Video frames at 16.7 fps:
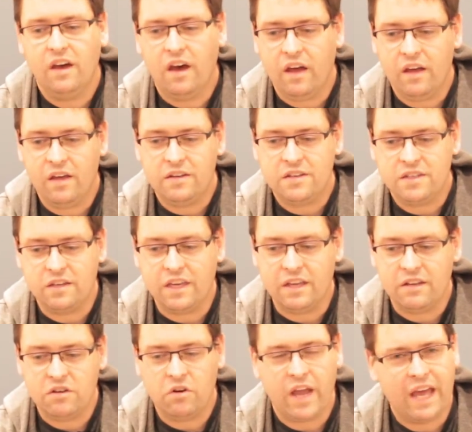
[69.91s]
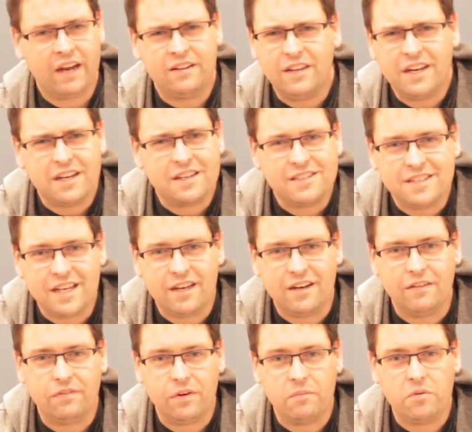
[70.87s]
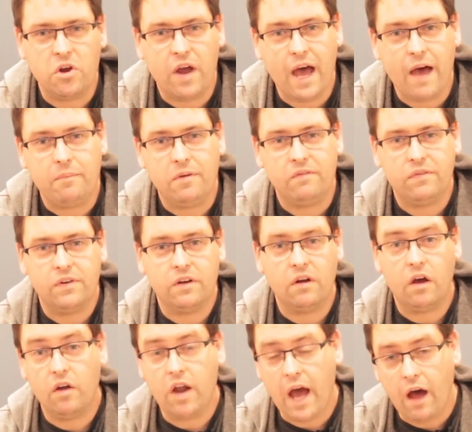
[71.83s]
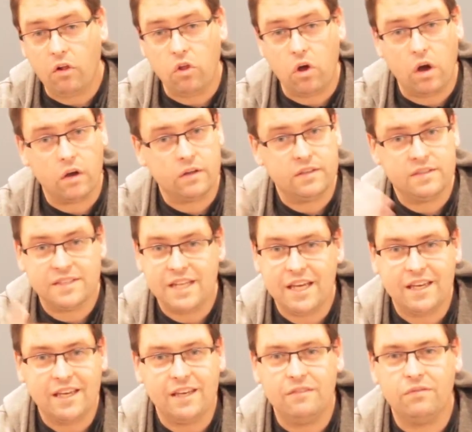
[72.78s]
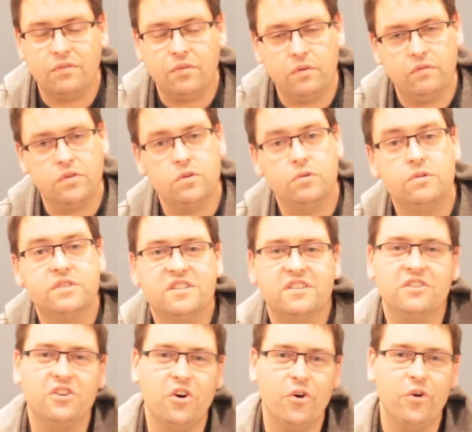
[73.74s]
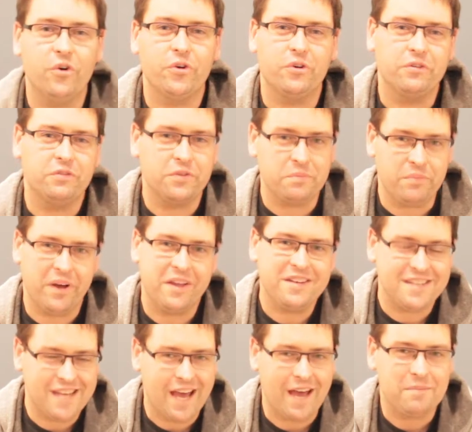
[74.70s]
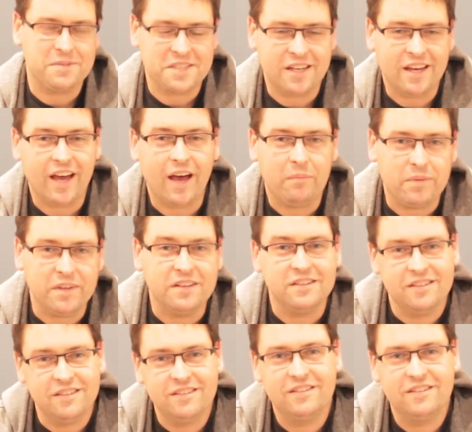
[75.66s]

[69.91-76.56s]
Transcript: to get your analytics data from your app and figure out how long it's taking for views to load or for button taps to happen.